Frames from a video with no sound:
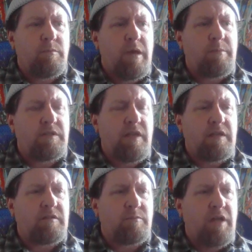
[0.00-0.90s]
Maybe
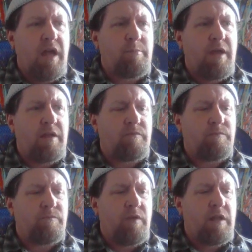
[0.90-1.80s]
take some time
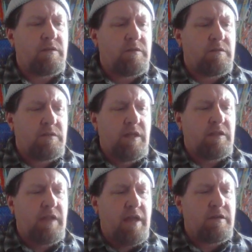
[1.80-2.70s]
and
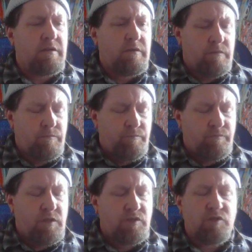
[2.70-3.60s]
get that
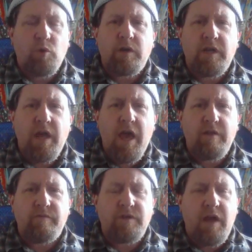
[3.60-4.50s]
sorted ahead
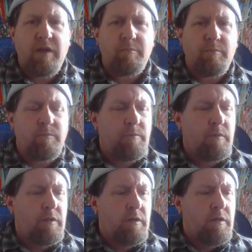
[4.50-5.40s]
of time.
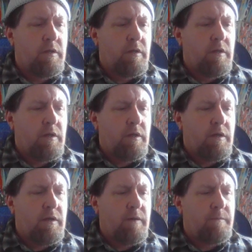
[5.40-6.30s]

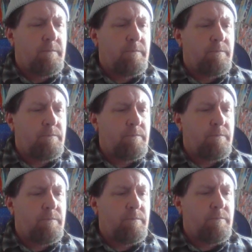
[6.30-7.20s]
Um,
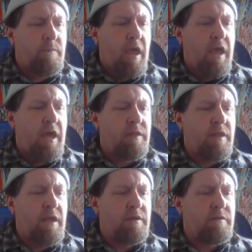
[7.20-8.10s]
and
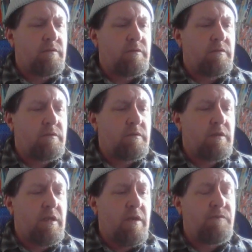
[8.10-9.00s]
then
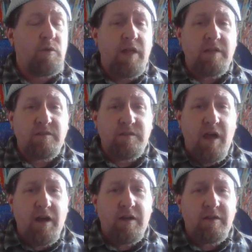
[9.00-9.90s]
if you get
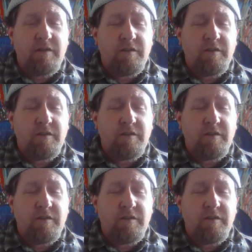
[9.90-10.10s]
stuck,